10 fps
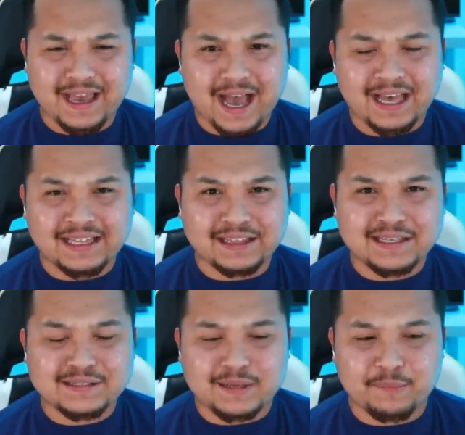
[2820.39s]
I, I think it's a
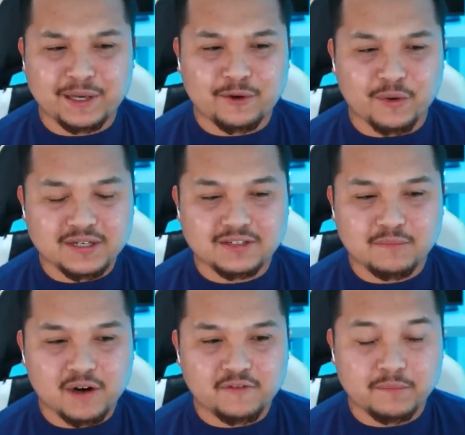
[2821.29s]
big question mark for
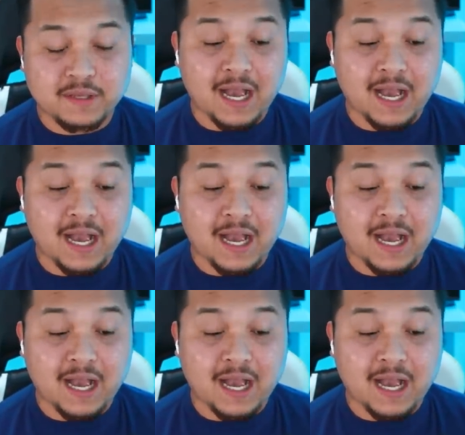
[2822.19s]
me.